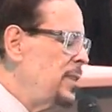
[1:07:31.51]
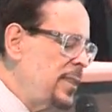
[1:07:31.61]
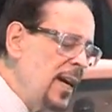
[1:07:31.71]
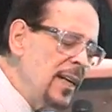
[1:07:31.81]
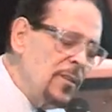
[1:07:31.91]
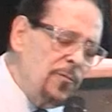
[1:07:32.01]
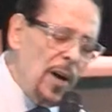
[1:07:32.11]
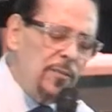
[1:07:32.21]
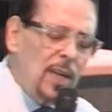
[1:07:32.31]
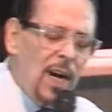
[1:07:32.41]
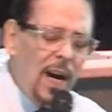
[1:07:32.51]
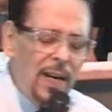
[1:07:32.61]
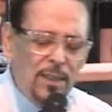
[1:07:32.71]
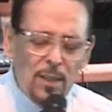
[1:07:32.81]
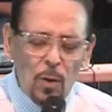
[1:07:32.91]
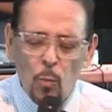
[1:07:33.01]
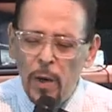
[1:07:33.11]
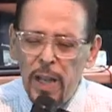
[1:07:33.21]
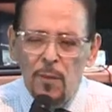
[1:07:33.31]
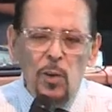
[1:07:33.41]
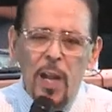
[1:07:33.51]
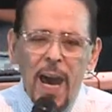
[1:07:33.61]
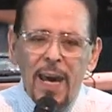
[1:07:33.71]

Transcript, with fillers: Take, Father God, whatever